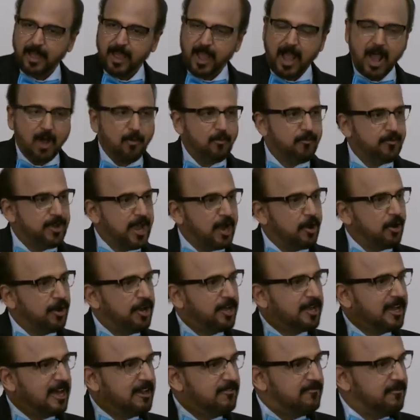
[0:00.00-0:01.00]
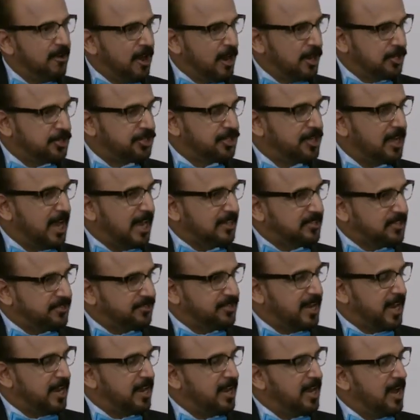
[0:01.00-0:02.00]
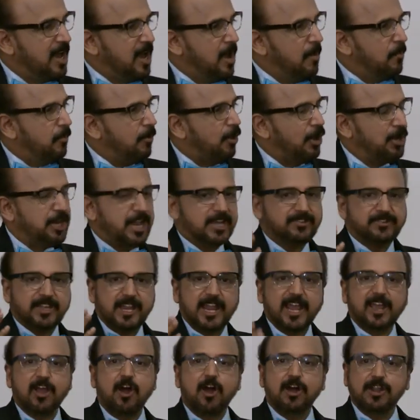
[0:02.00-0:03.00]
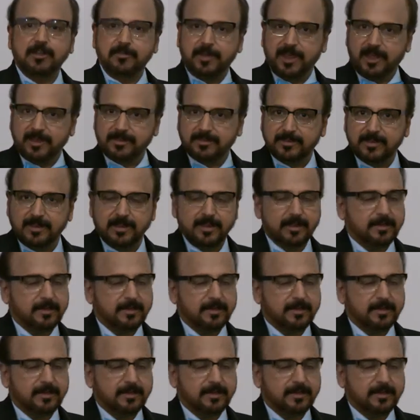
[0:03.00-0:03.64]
How we are going to converge, as I said, politics and economics?